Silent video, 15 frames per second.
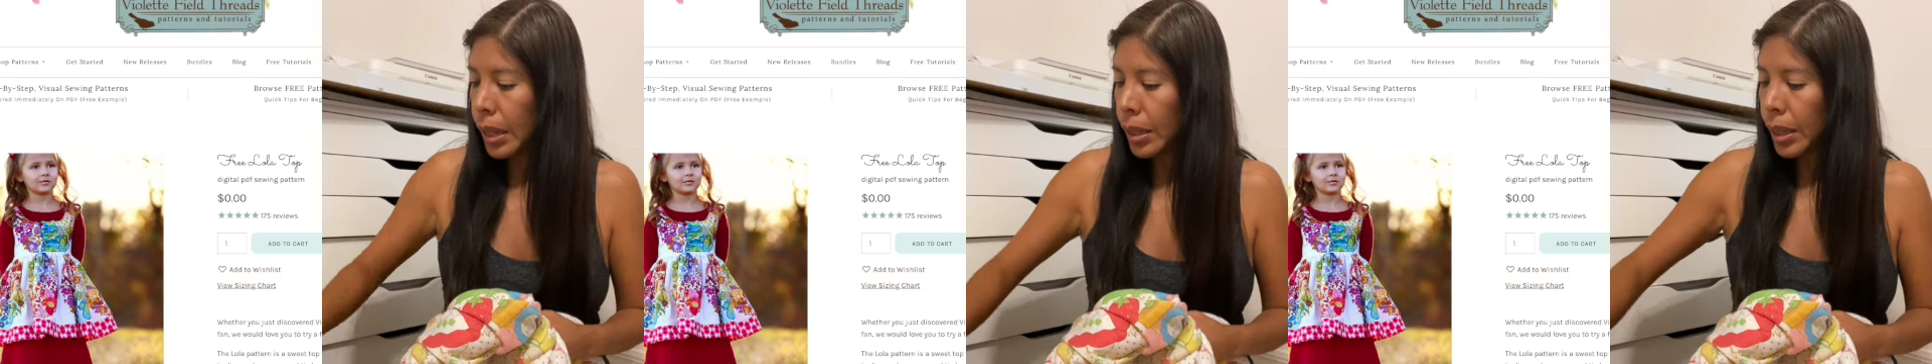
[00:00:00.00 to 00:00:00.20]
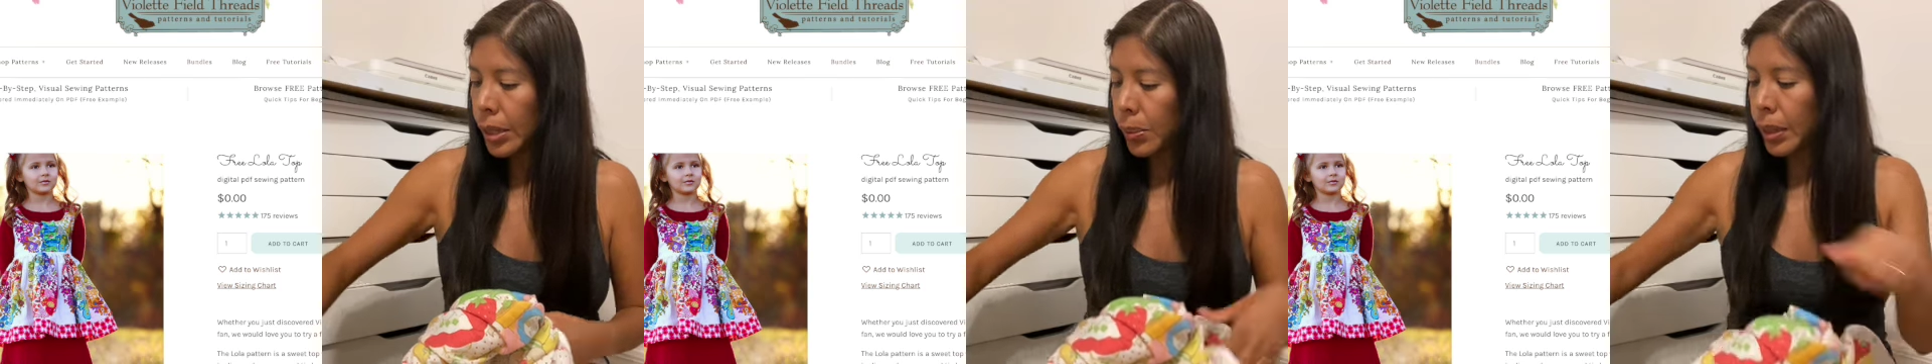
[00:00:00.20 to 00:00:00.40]

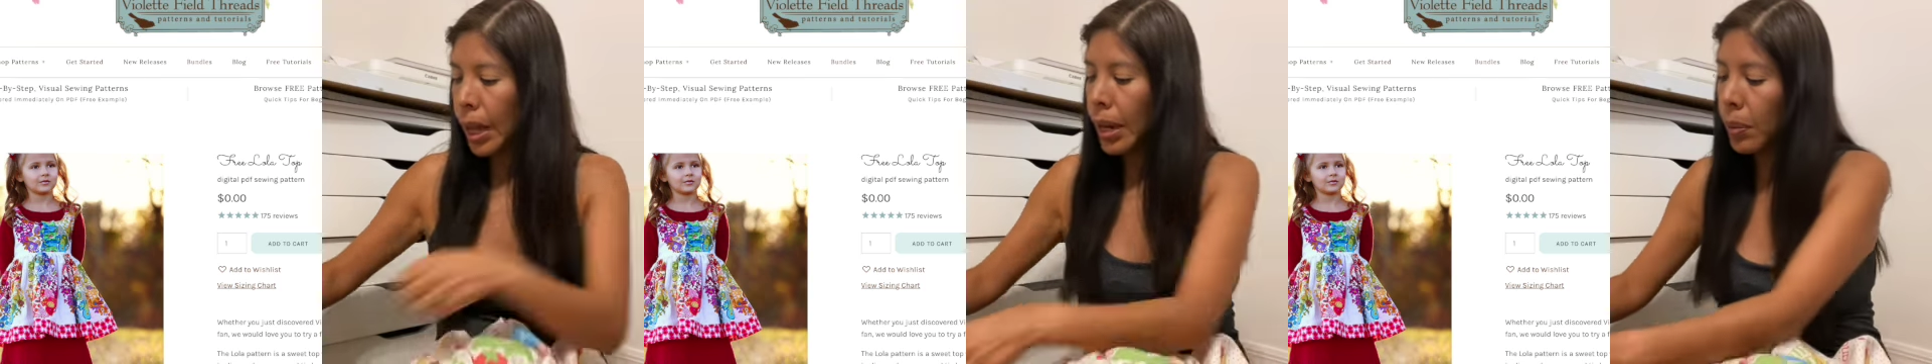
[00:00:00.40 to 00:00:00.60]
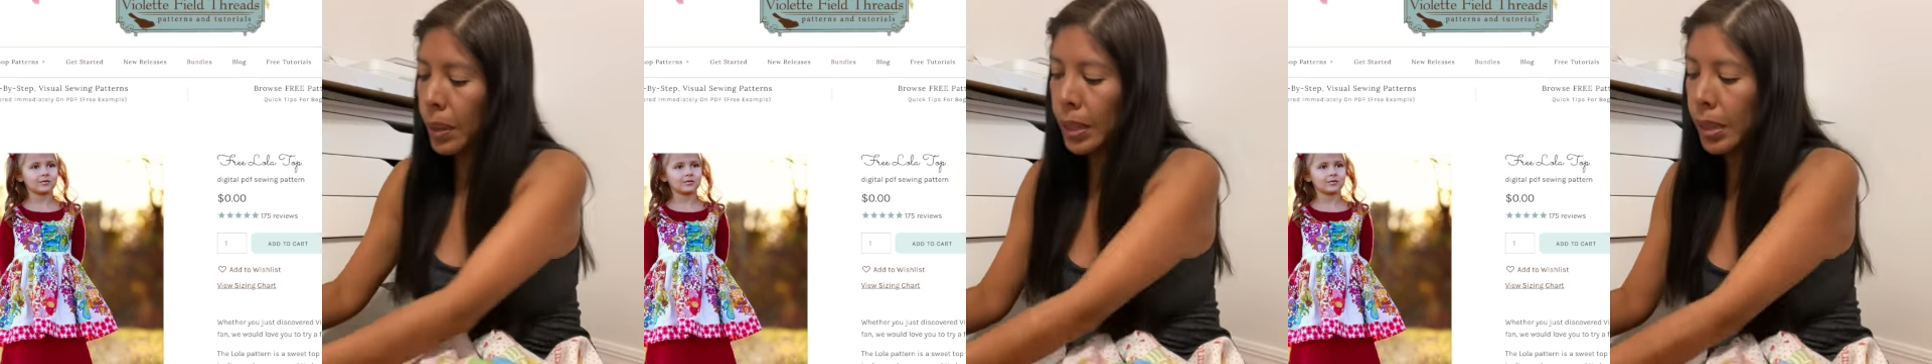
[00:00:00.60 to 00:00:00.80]
And I
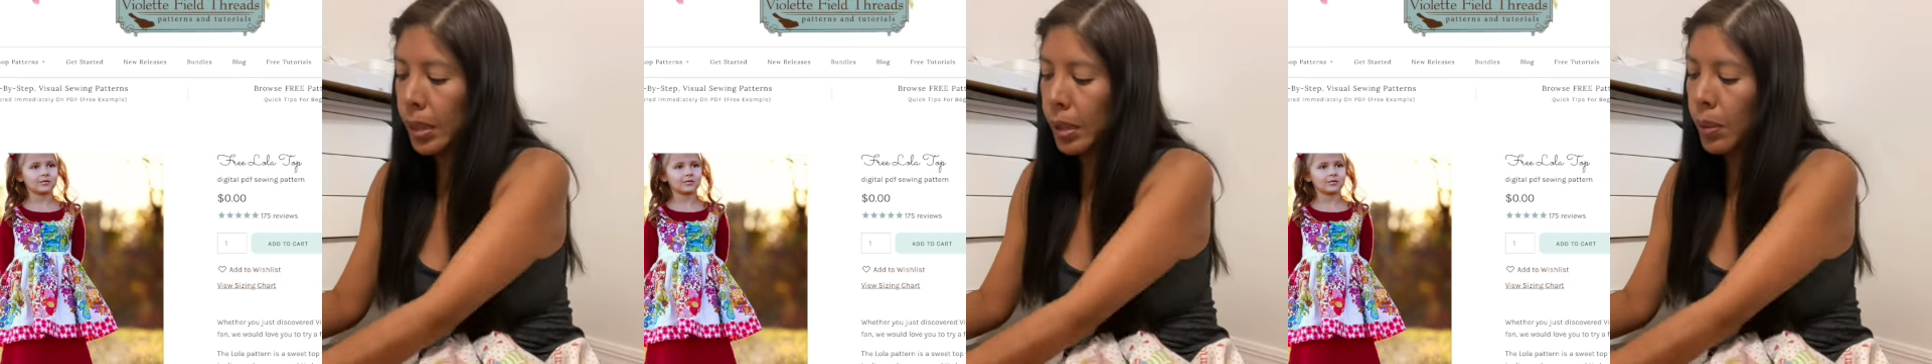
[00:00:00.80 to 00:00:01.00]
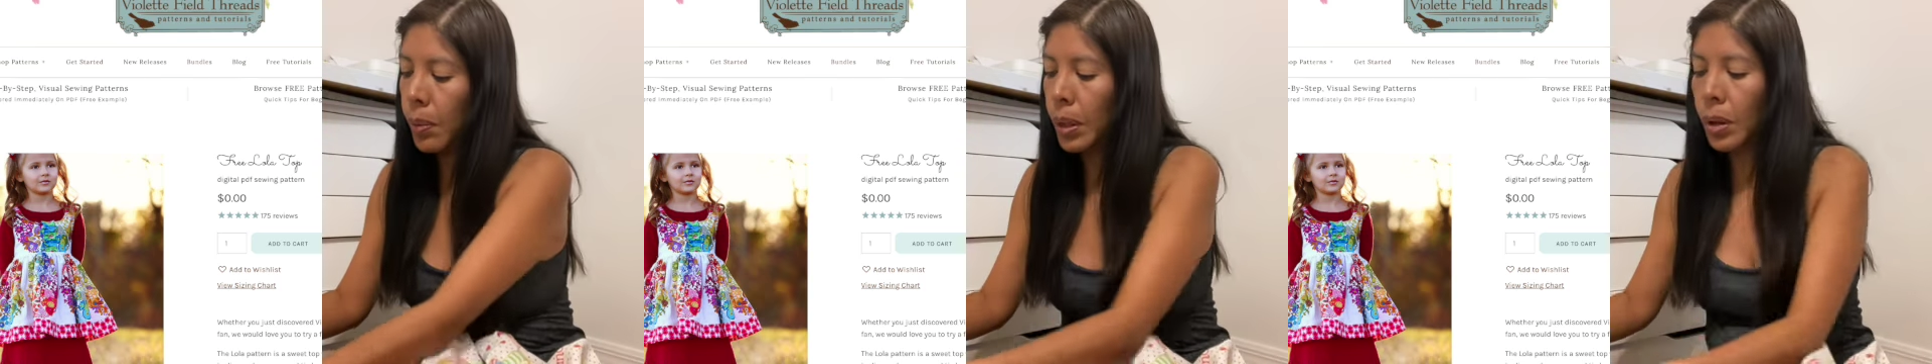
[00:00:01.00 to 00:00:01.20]
actually used
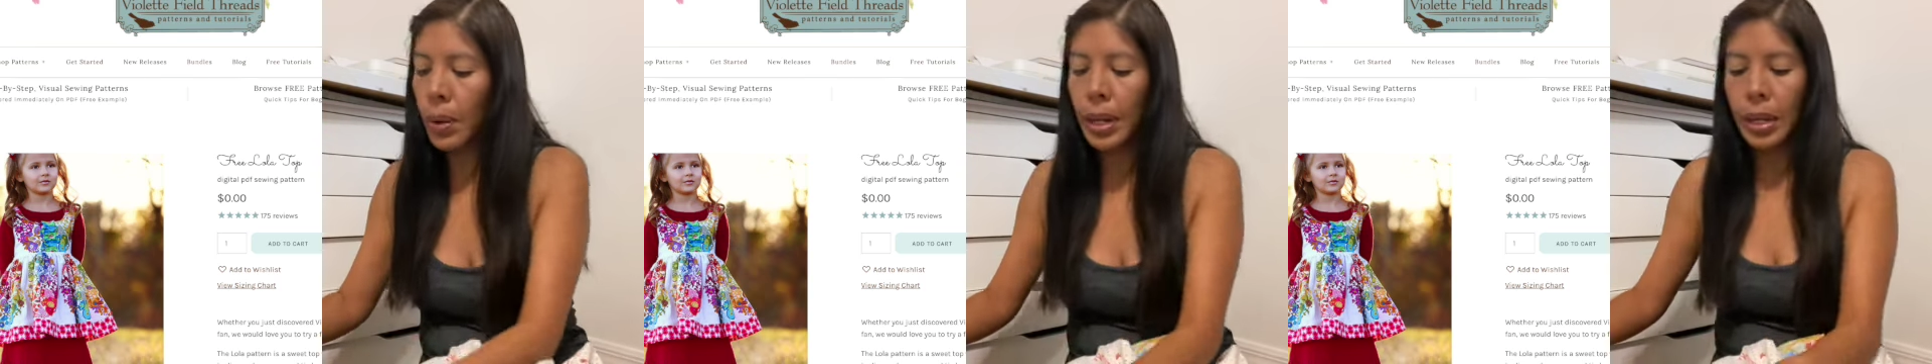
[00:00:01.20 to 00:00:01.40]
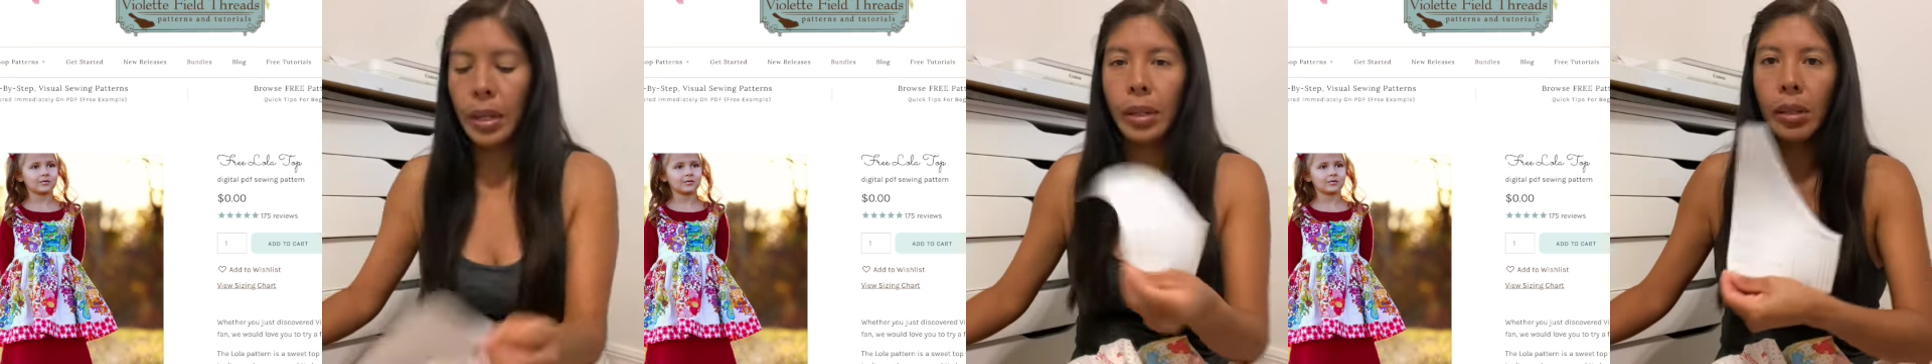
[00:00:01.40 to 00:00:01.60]
this fabric
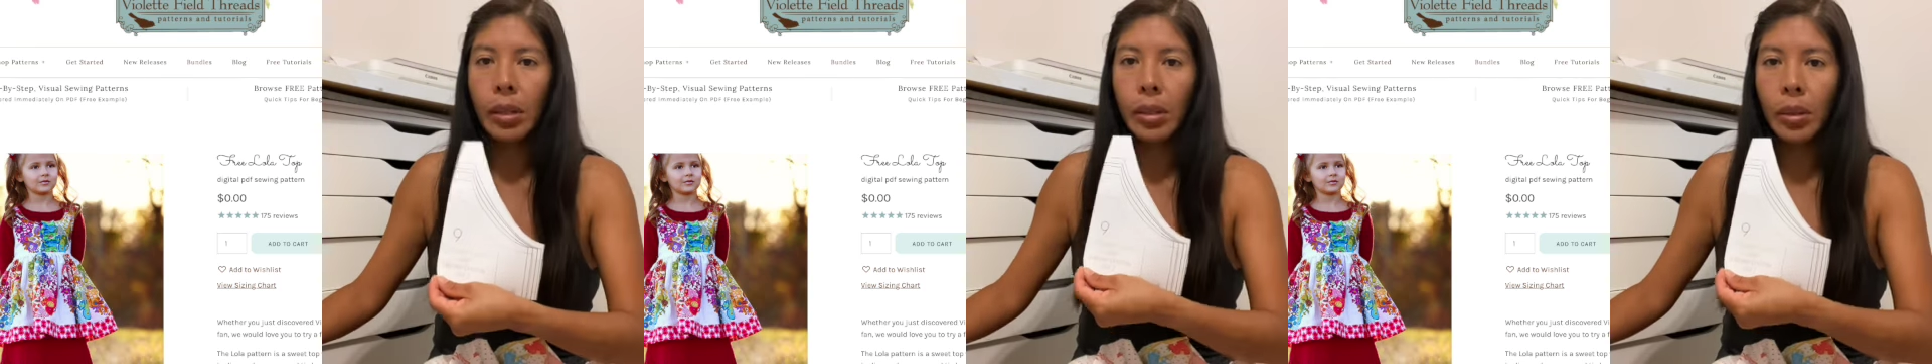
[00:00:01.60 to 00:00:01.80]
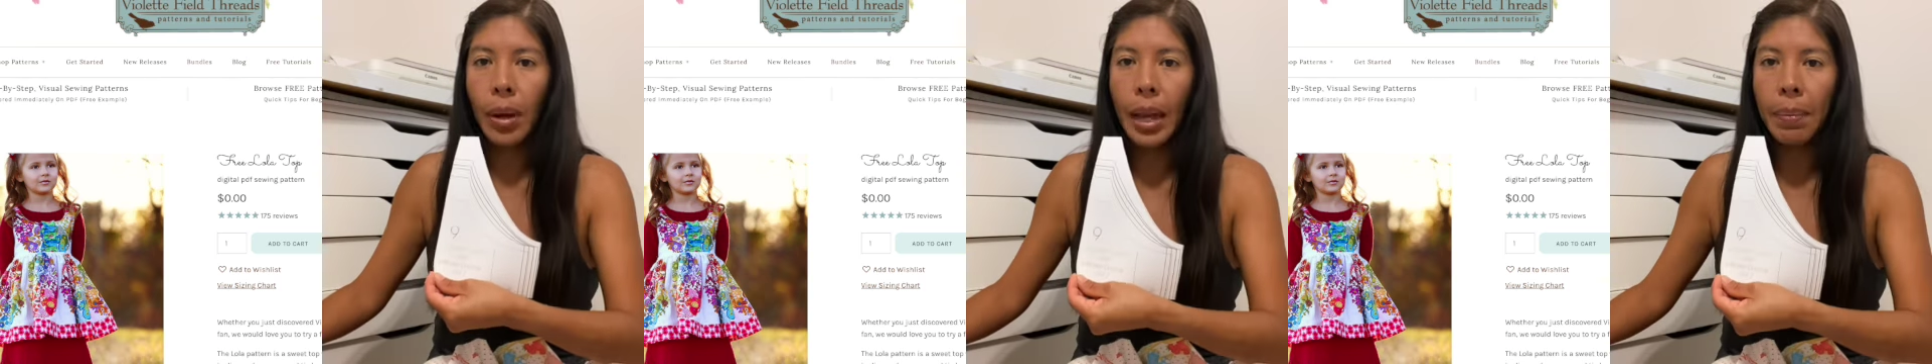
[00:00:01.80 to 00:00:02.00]
already to
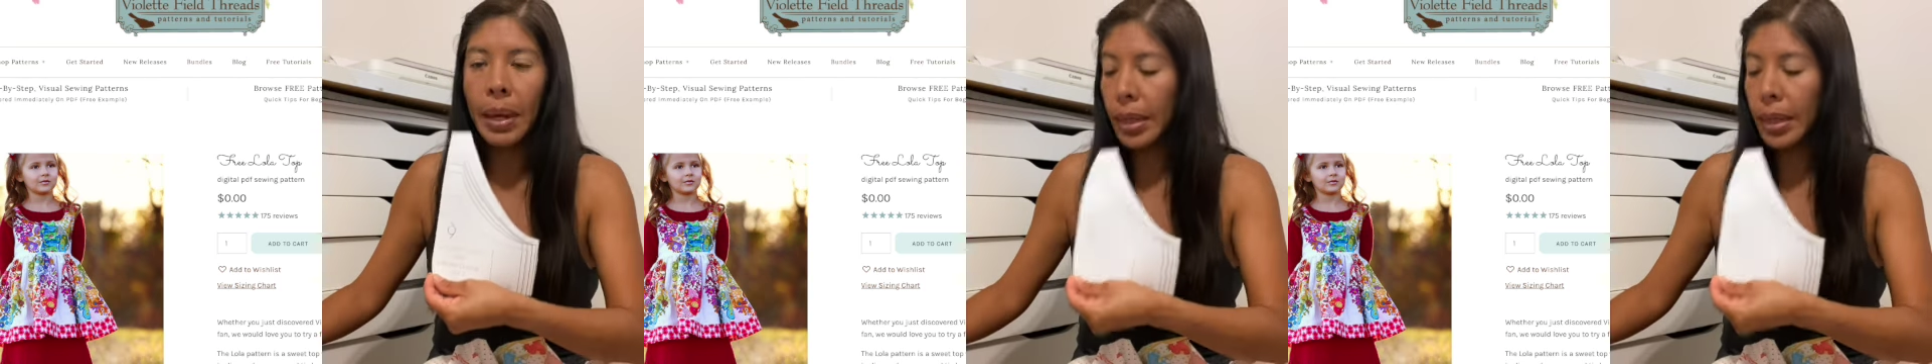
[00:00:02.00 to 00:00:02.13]
make